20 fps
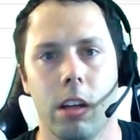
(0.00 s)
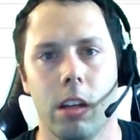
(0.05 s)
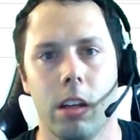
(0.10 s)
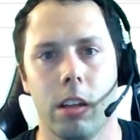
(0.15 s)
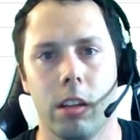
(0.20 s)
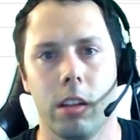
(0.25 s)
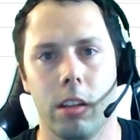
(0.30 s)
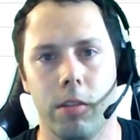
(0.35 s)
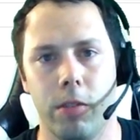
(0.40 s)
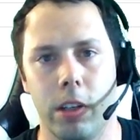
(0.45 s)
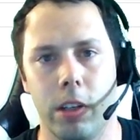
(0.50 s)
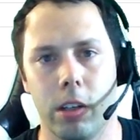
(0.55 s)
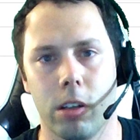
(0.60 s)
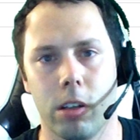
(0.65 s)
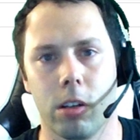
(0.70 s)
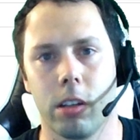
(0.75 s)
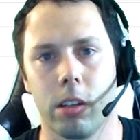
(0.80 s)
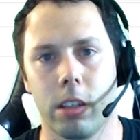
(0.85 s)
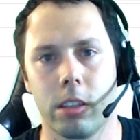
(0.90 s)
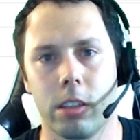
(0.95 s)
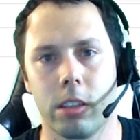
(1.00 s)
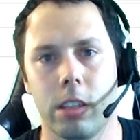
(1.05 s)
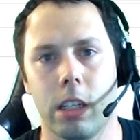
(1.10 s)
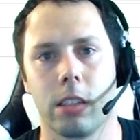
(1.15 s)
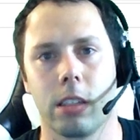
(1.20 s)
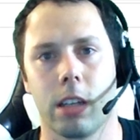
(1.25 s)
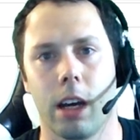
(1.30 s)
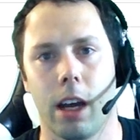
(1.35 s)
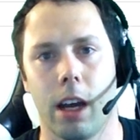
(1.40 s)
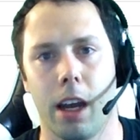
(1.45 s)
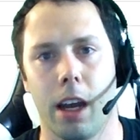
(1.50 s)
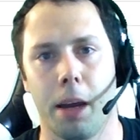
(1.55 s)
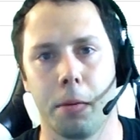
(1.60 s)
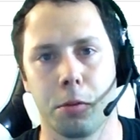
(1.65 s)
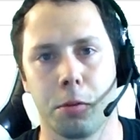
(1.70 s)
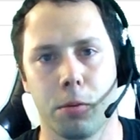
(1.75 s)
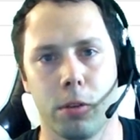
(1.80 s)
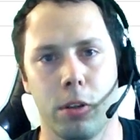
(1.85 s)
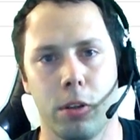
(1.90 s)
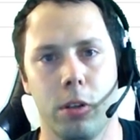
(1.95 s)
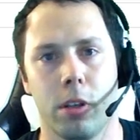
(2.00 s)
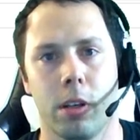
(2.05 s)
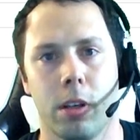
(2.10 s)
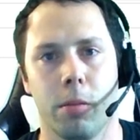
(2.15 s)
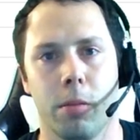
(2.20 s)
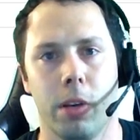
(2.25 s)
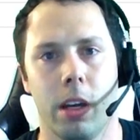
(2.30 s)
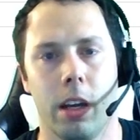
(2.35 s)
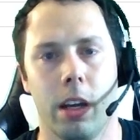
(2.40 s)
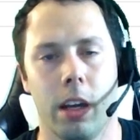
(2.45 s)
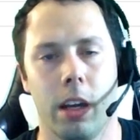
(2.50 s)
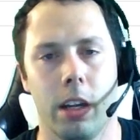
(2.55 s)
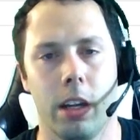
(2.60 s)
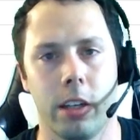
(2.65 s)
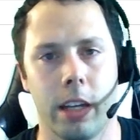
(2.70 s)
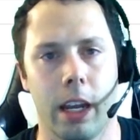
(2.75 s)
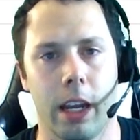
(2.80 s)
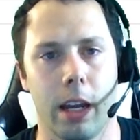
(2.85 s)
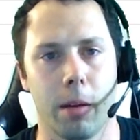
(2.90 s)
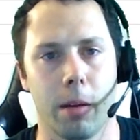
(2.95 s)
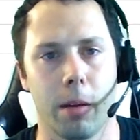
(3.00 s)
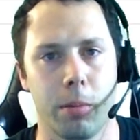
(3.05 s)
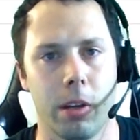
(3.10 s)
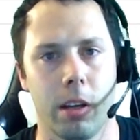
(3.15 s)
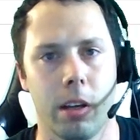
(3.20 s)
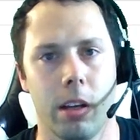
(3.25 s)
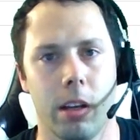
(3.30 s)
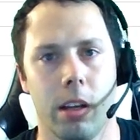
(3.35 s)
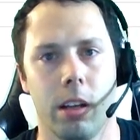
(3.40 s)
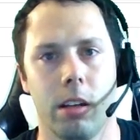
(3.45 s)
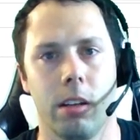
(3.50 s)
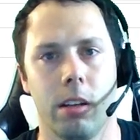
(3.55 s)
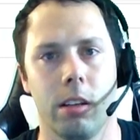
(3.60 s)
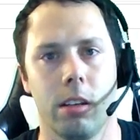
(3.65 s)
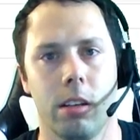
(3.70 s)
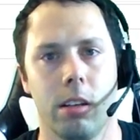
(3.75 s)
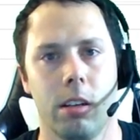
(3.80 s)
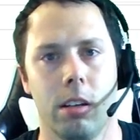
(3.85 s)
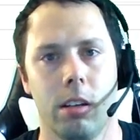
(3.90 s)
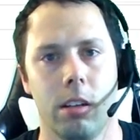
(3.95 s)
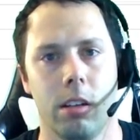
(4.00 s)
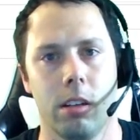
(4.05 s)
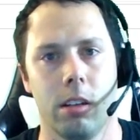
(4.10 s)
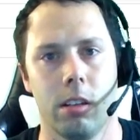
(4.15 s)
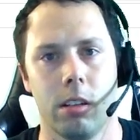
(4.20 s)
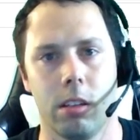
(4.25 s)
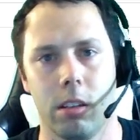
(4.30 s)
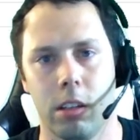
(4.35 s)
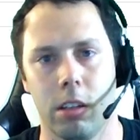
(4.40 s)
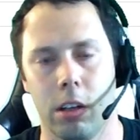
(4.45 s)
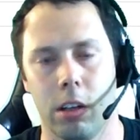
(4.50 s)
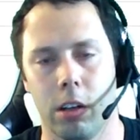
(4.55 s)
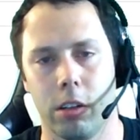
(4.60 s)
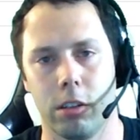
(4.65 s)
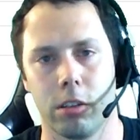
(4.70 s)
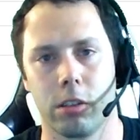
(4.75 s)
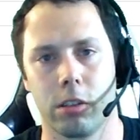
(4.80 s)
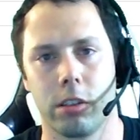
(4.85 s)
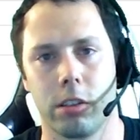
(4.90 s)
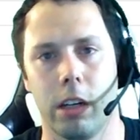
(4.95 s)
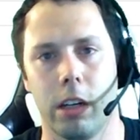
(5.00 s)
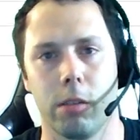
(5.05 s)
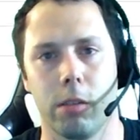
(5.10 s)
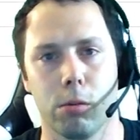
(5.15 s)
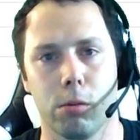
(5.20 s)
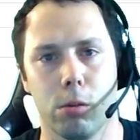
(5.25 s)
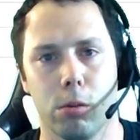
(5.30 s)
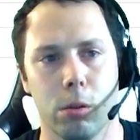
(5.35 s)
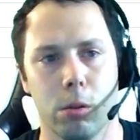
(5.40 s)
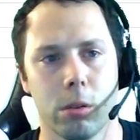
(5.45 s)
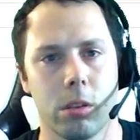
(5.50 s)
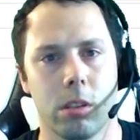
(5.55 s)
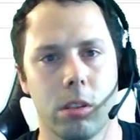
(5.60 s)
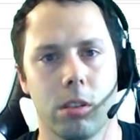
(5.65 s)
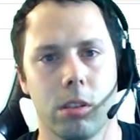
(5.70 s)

the vehicle listing types, whether you can bid, you can't bid, your state rules as